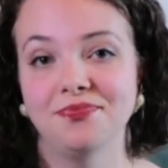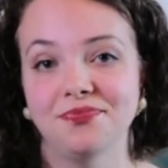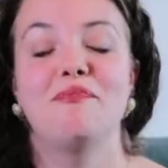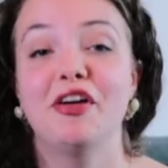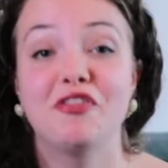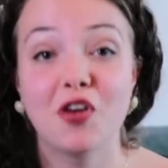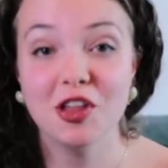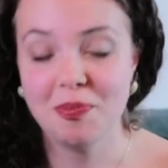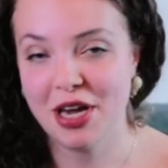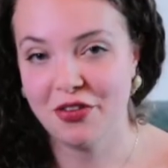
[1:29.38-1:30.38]
My
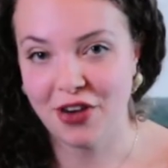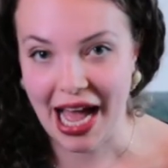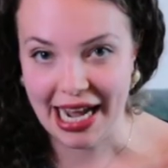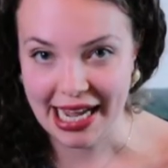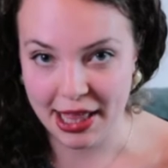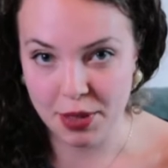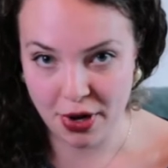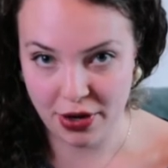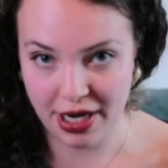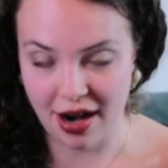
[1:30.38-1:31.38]
fourth pick for How to Heal a
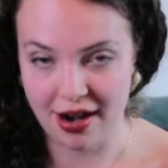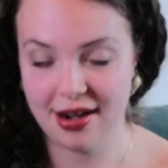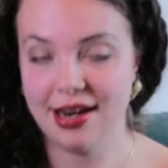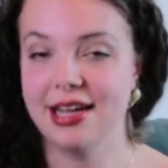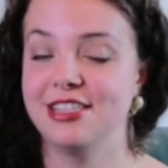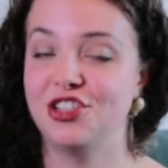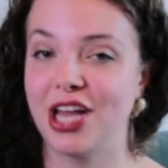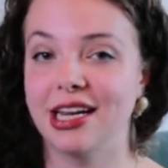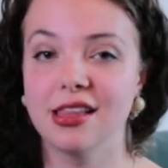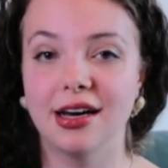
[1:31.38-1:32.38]
Broken Heart is
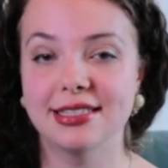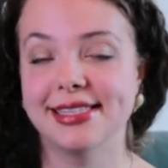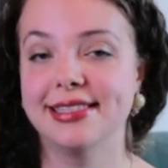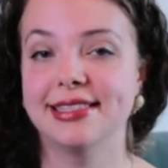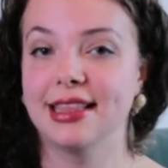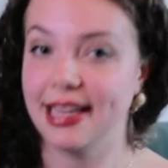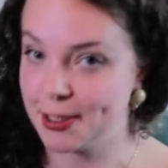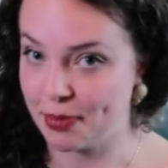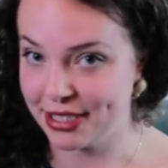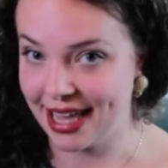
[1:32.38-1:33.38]
Jenny Lawson's
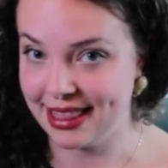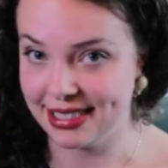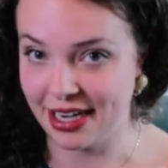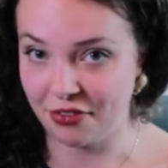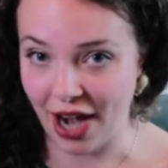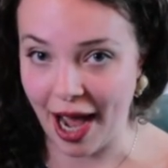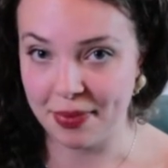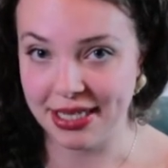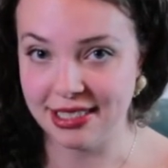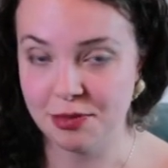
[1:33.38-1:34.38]
Let's Pretend This Never
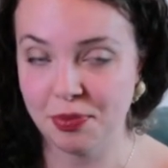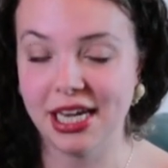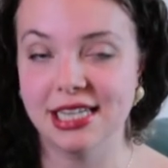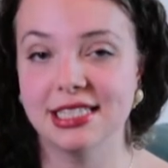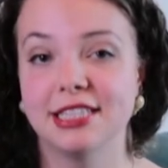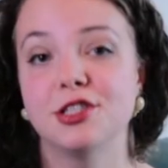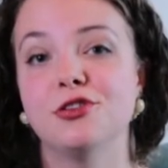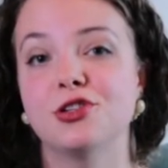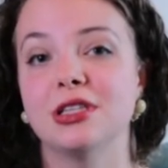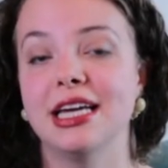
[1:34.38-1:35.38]
Happened, because that's
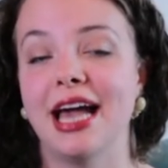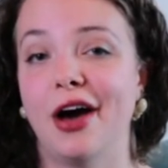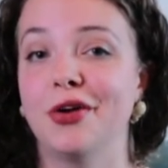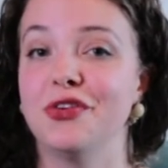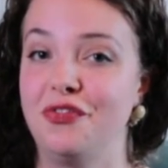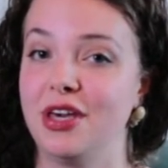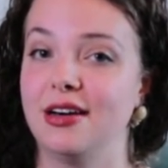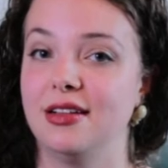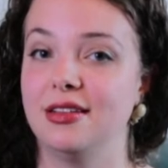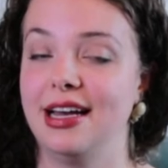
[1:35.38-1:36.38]
usually how you
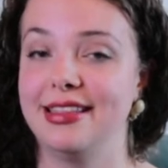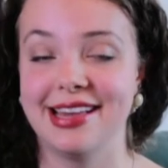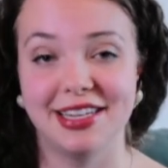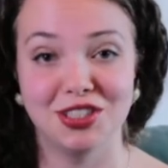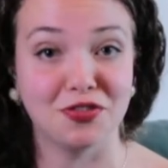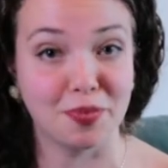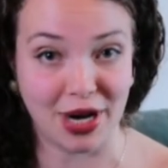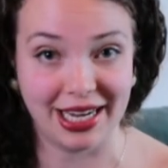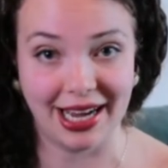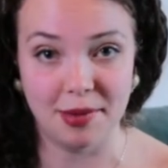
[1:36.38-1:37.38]
feel at the end of a
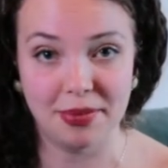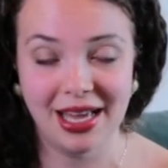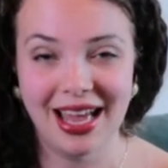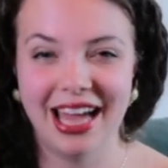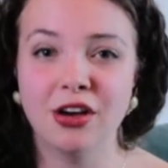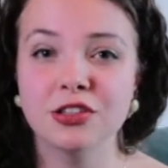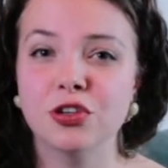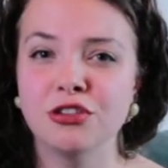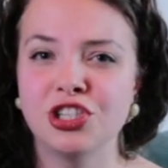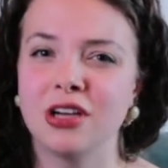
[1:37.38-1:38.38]
breakup. And
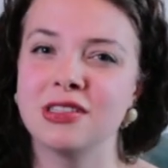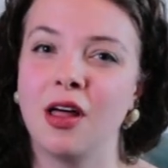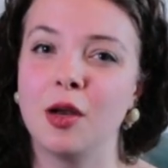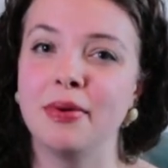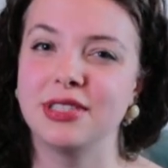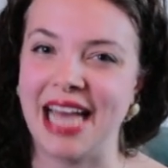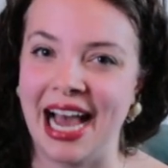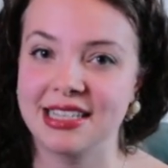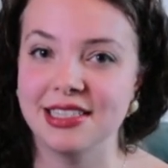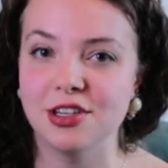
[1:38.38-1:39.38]
also, she talks a lot about
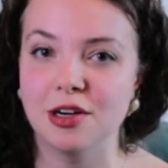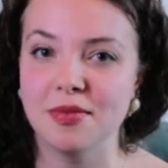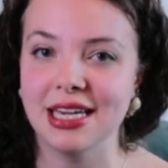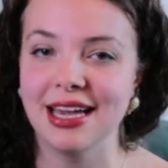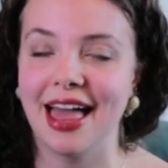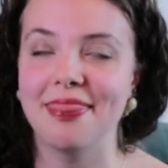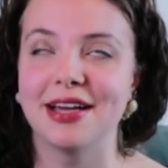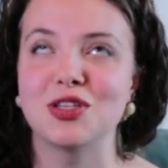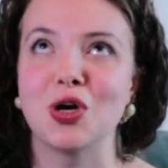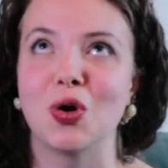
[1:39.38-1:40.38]
taxidermy, and
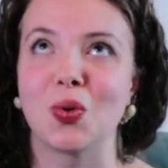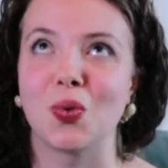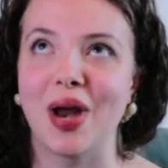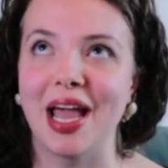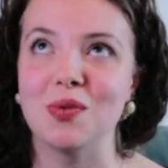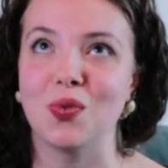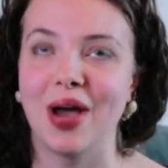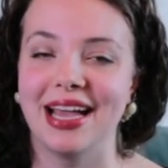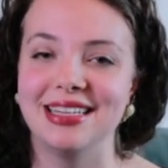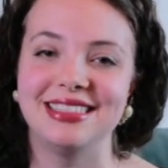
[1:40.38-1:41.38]
that's a great
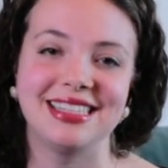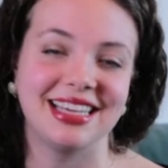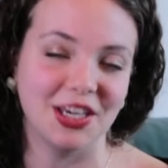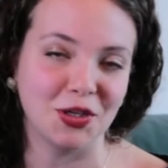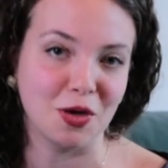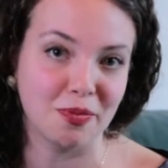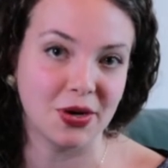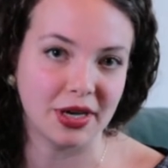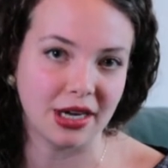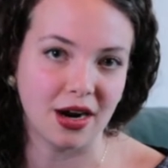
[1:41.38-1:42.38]
way to heal your
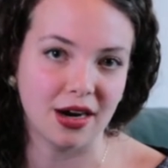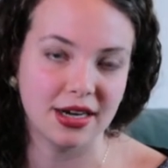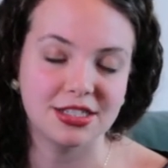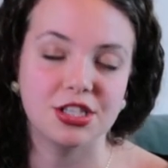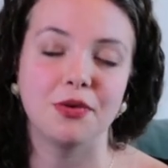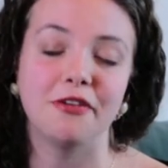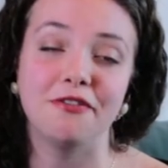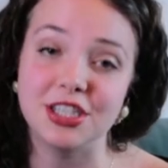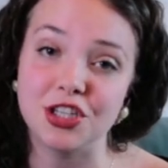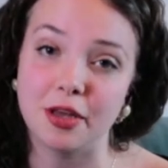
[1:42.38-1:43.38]
broken heart is to
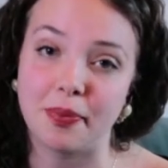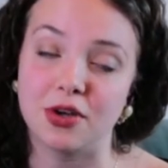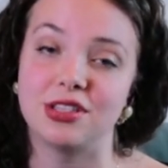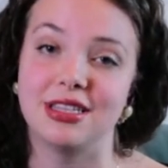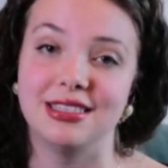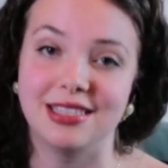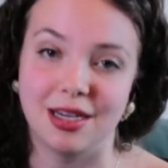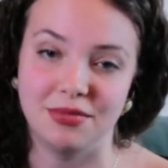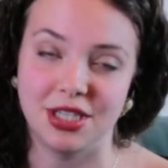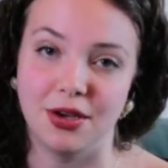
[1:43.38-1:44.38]
envision the person that
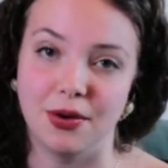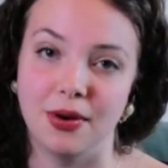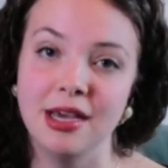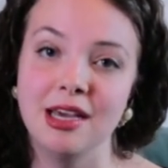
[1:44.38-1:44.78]
dumped you